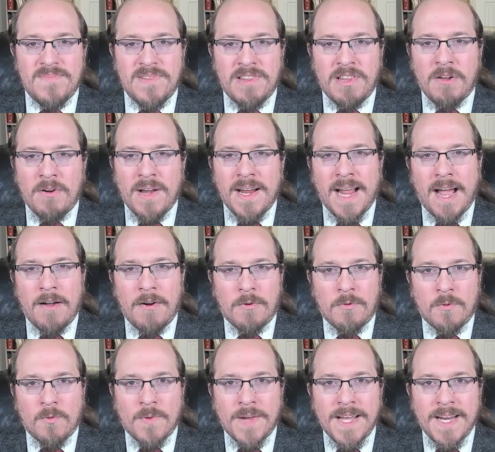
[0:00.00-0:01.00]
learning how to
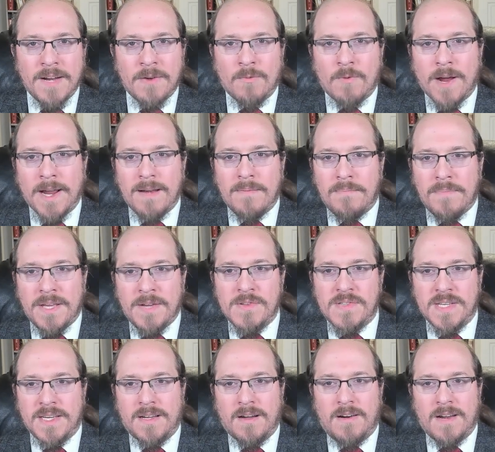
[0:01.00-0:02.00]
read and write
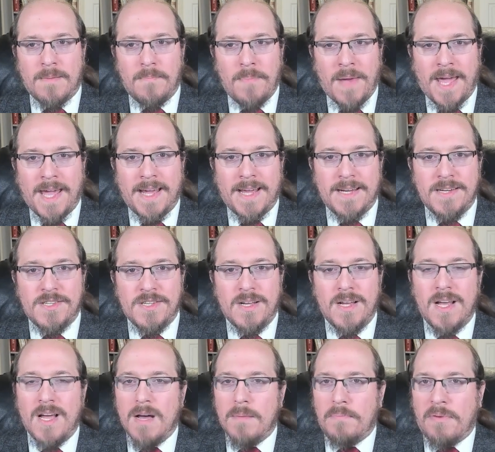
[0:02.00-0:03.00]
music on a page
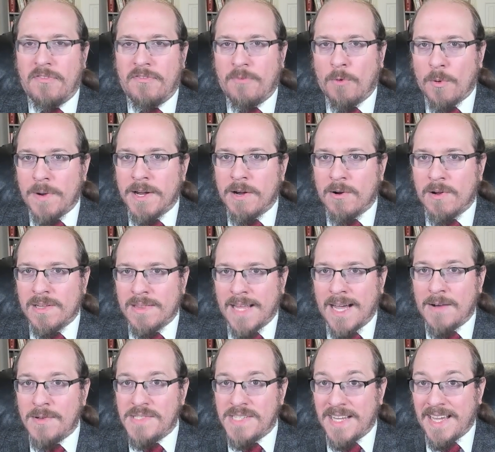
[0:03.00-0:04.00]
before you're
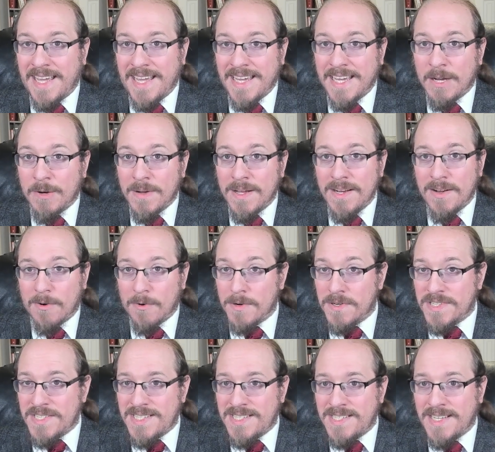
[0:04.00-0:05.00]
allowed to hear it
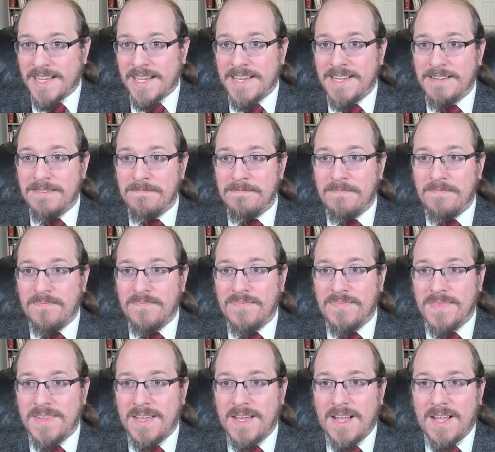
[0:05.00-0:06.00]
or sing it.
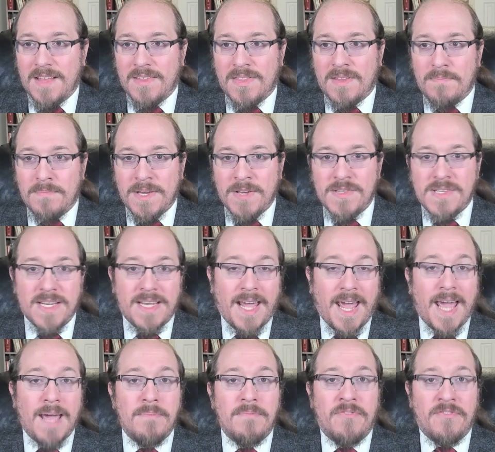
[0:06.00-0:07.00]
The music
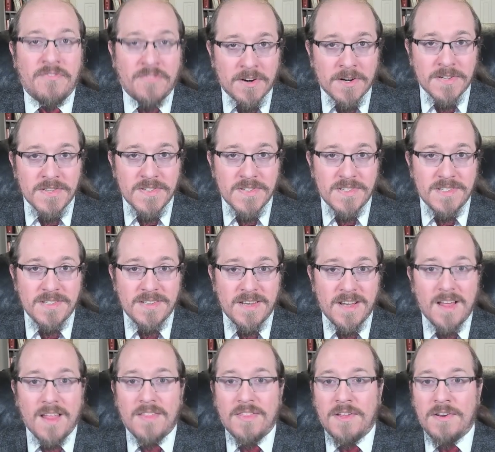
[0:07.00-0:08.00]
came first.
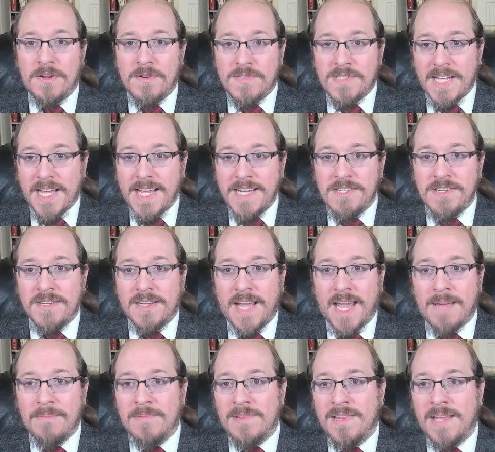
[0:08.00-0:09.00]
The notation
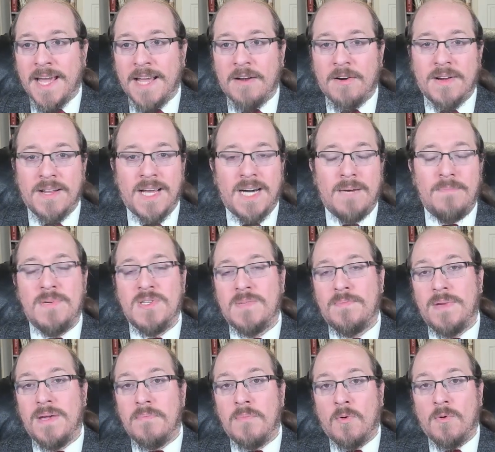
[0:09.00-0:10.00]
came later to help us
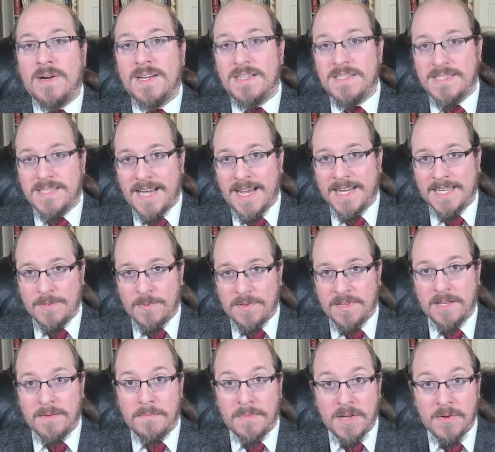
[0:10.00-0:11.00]
be more exact
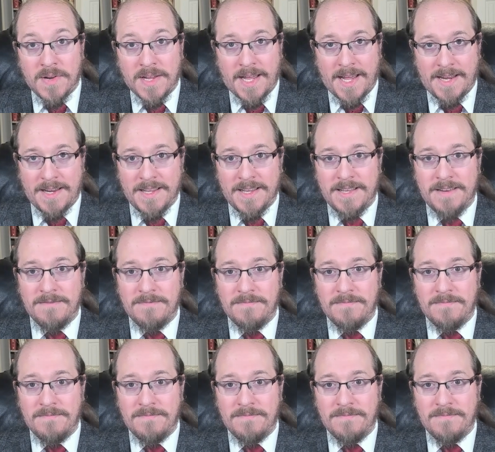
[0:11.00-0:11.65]
with communicating it.